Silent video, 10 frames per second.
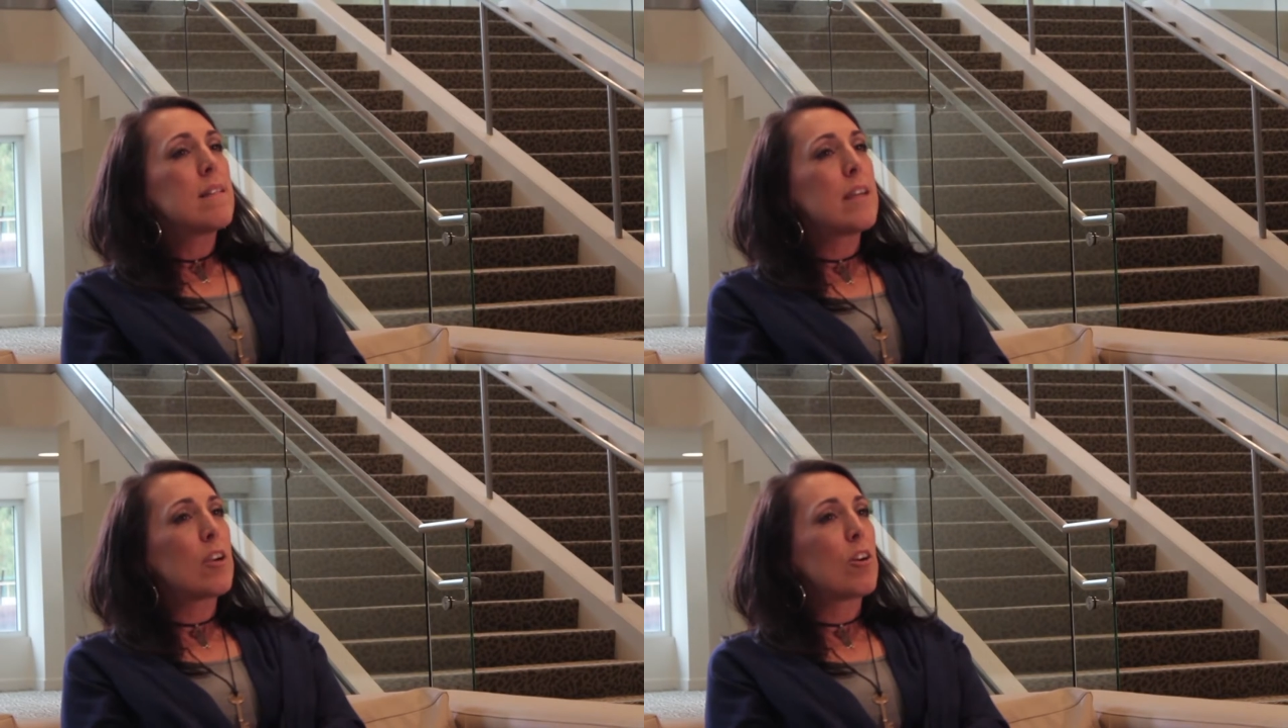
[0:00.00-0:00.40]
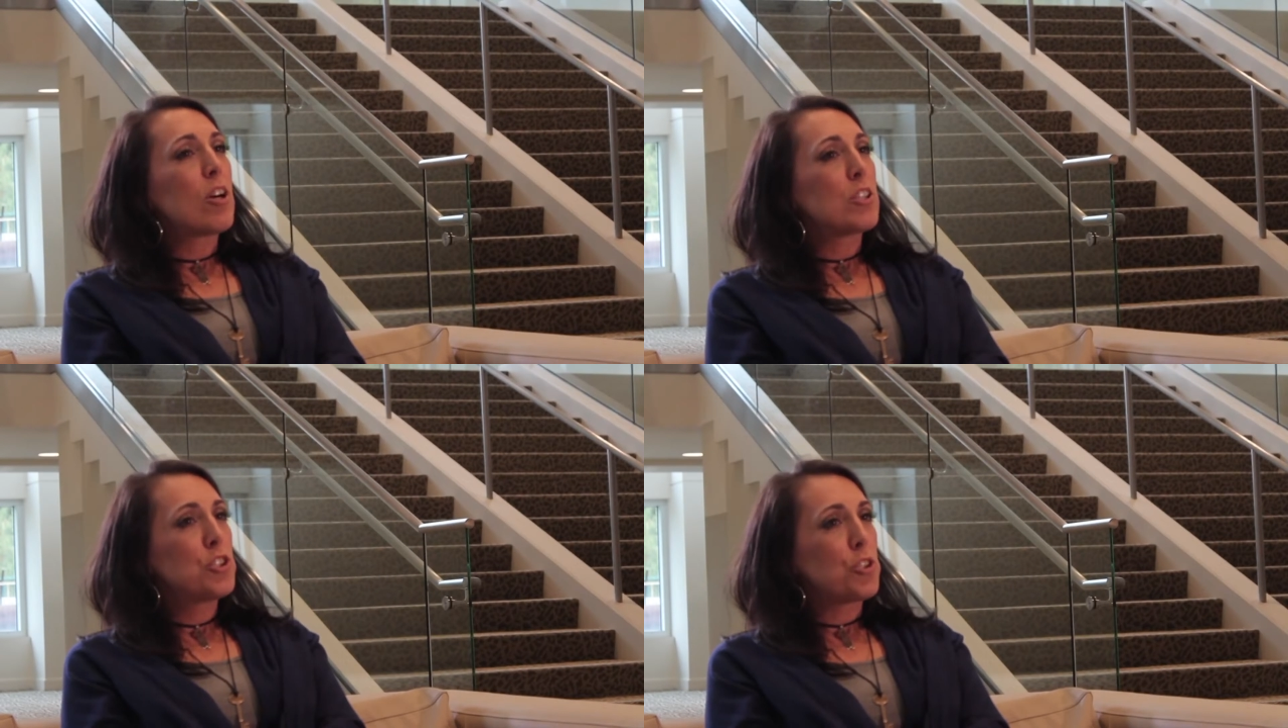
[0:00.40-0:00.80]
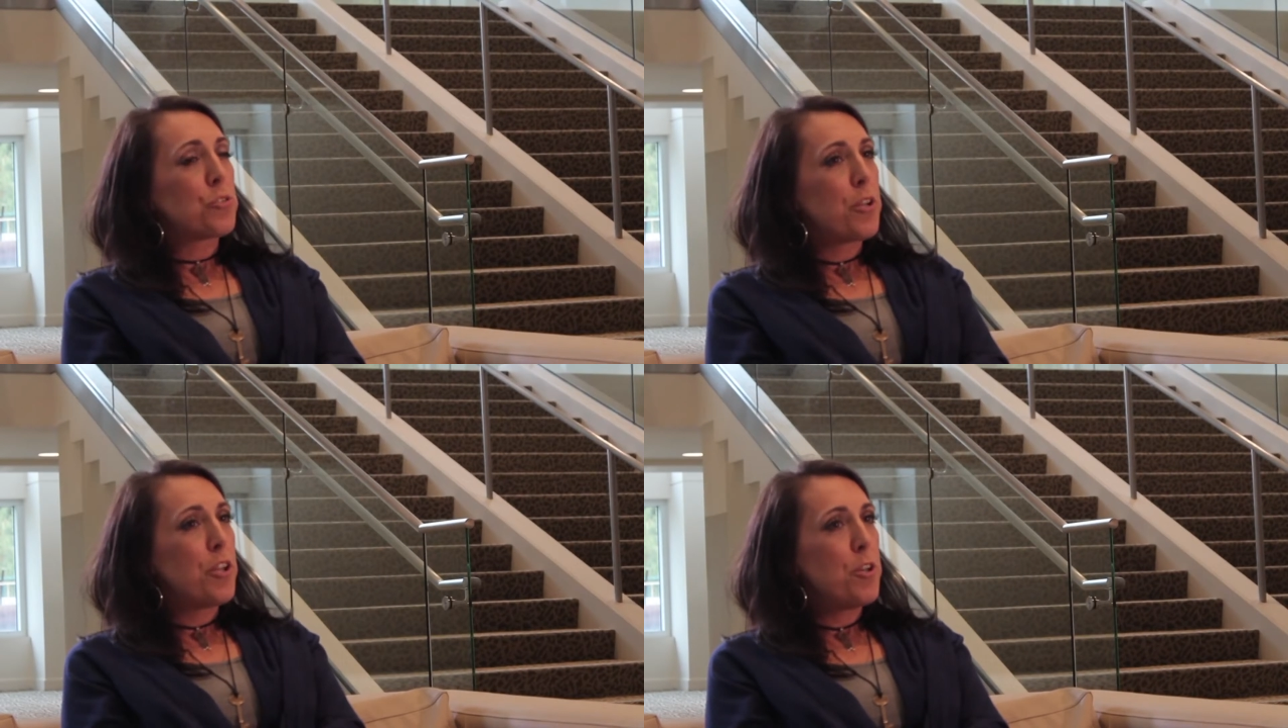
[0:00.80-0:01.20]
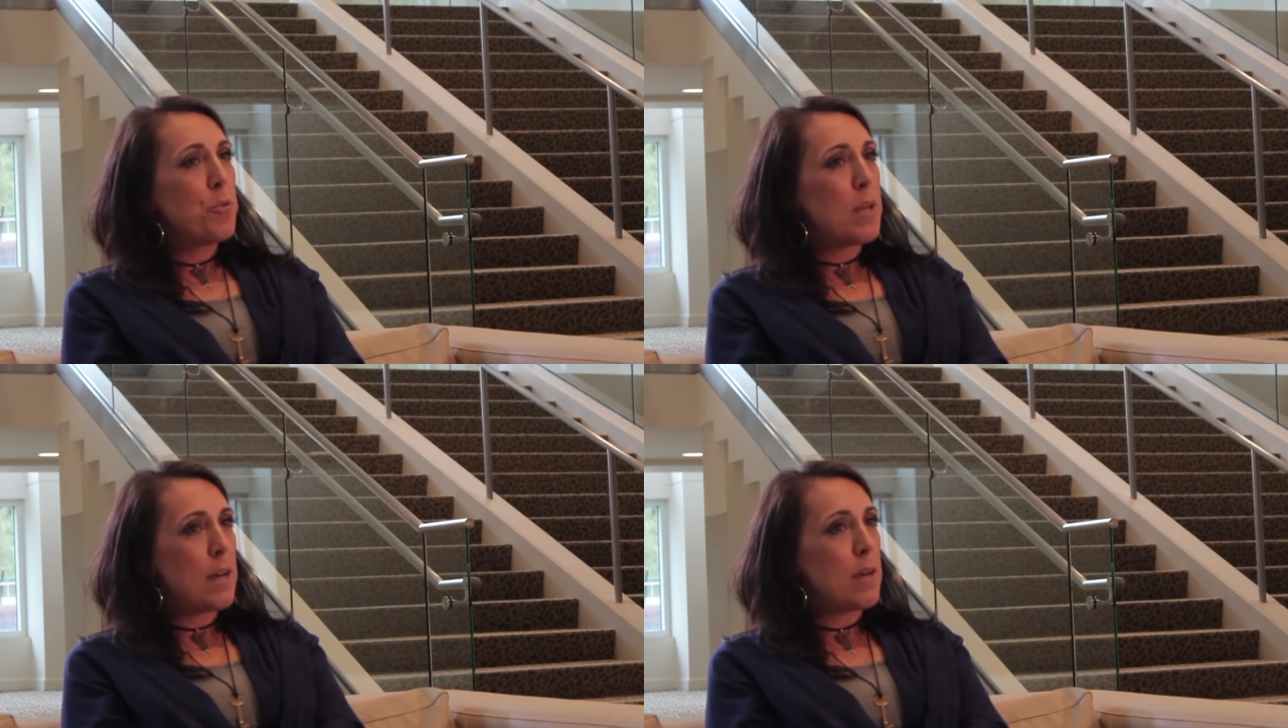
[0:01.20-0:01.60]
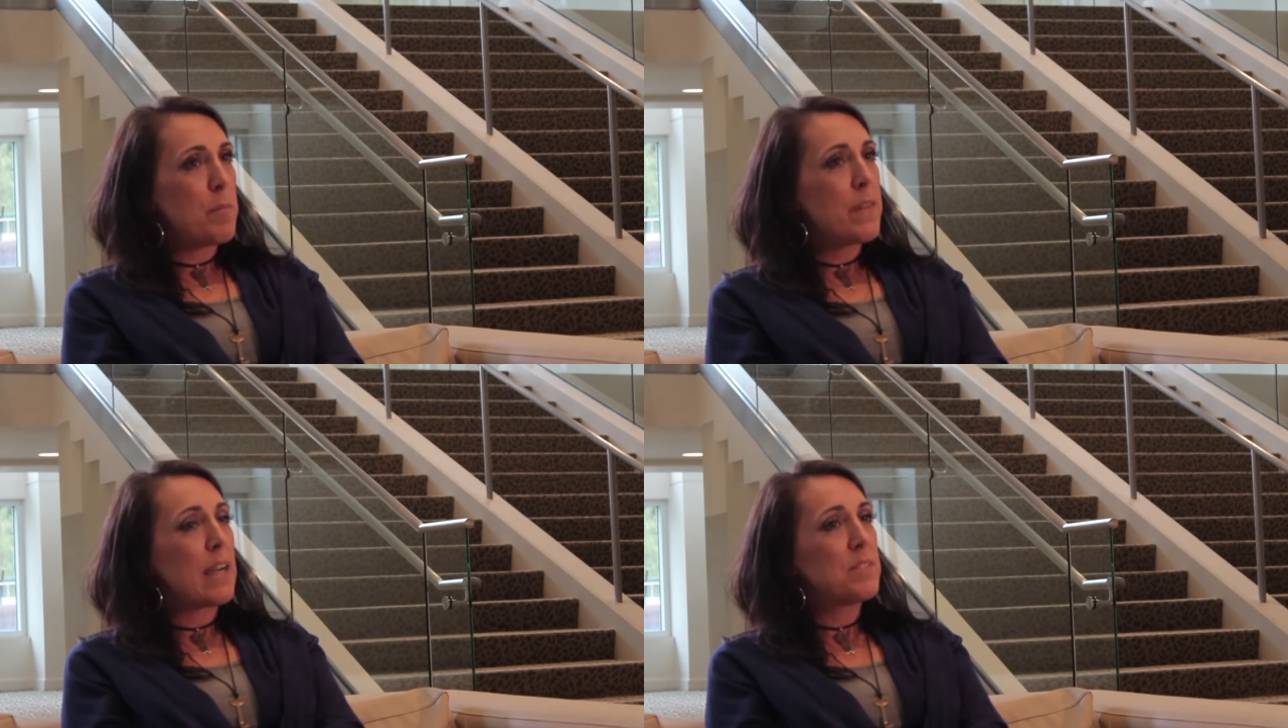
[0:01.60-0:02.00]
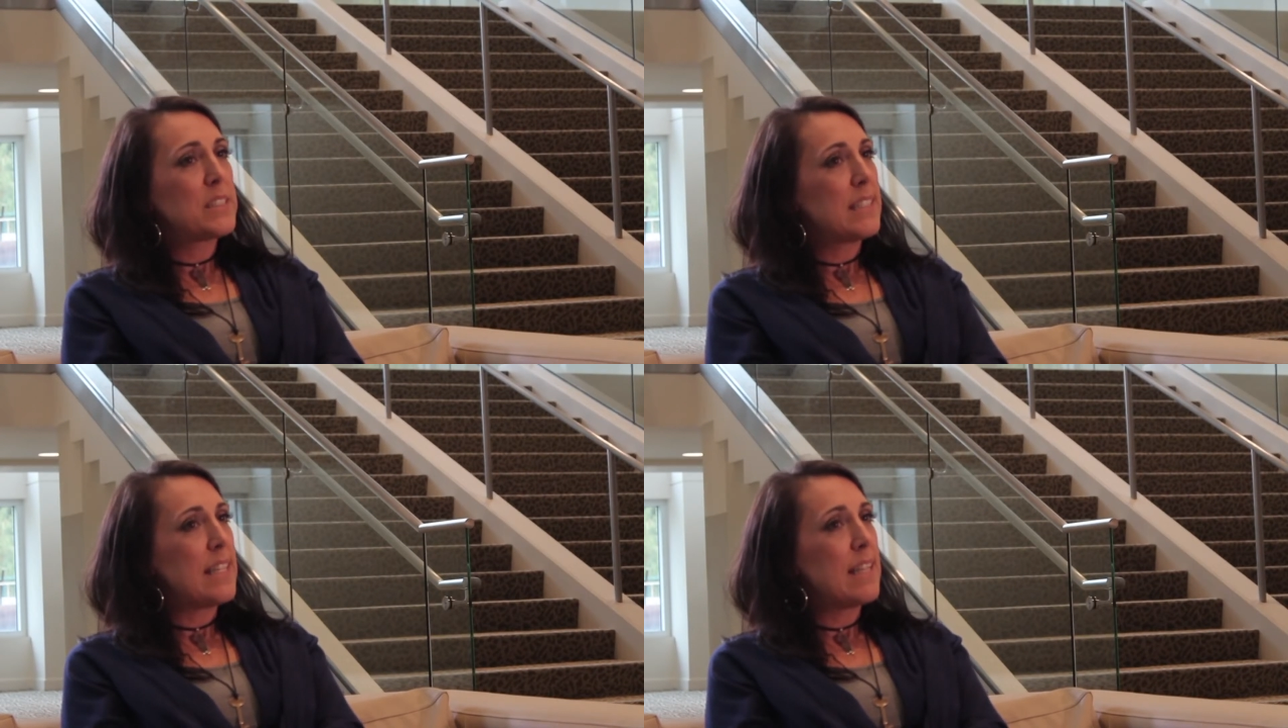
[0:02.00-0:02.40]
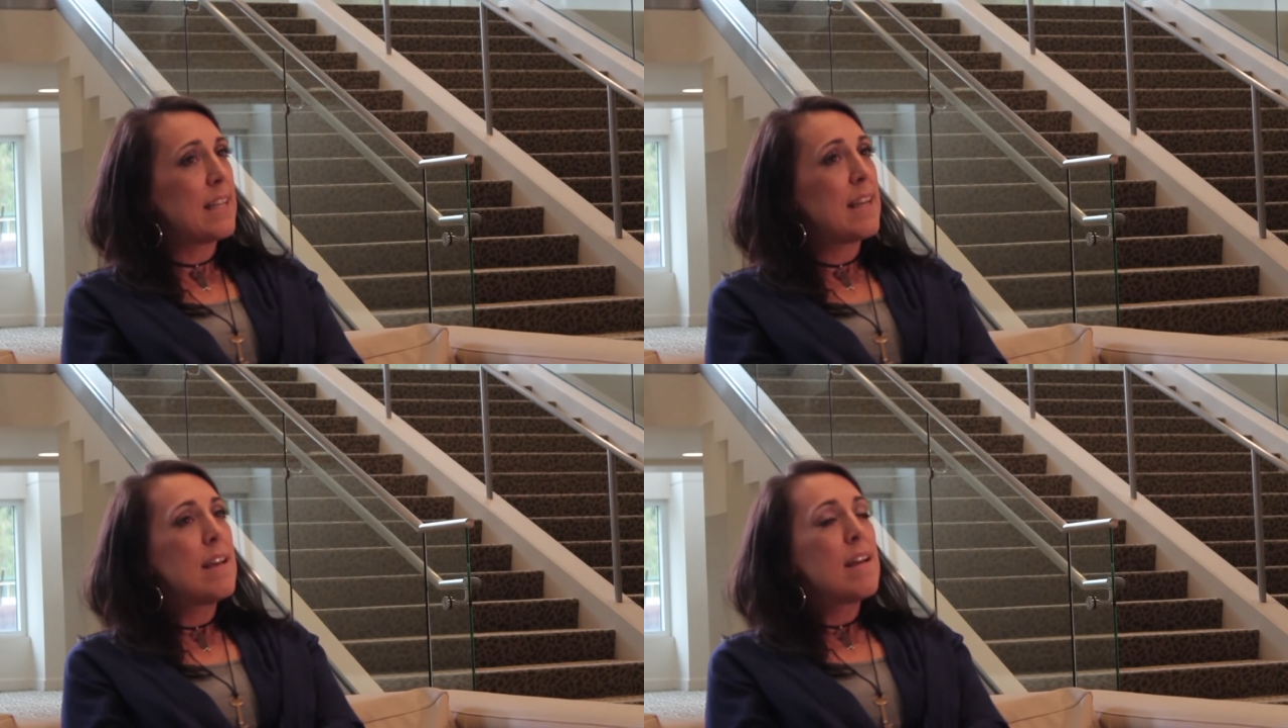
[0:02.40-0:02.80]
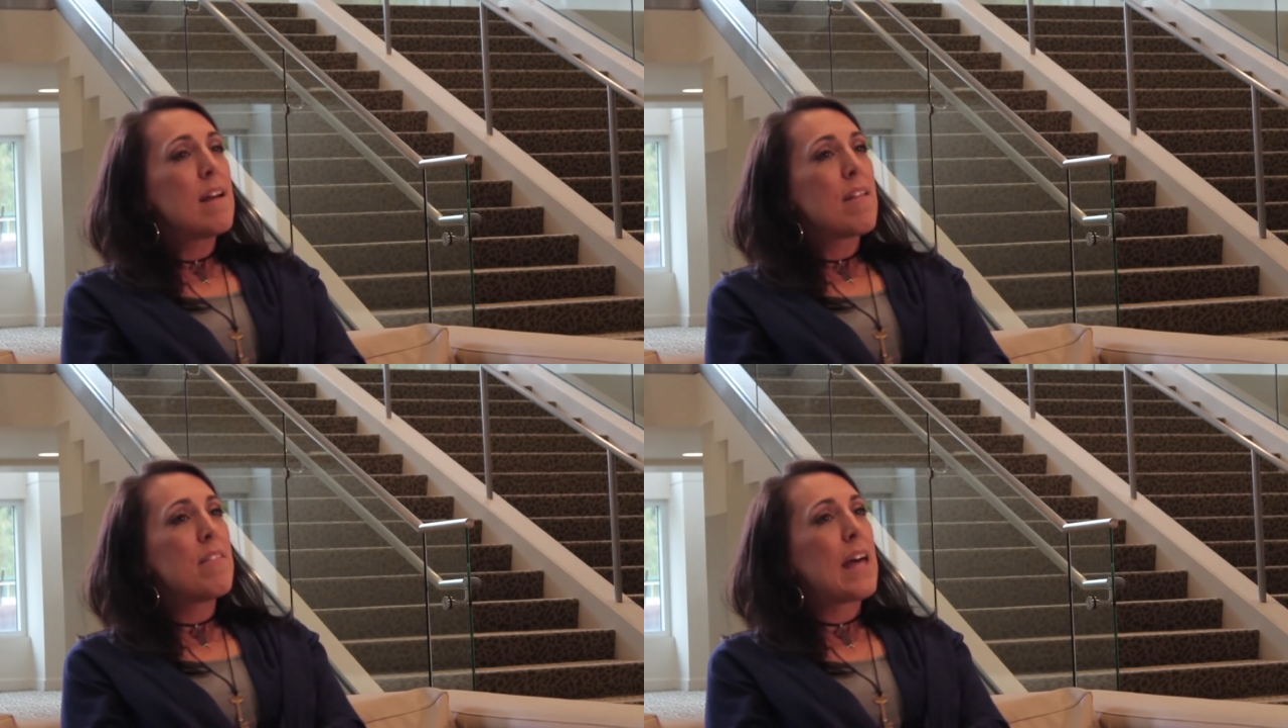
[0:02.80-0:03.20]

There are children who come that I've seen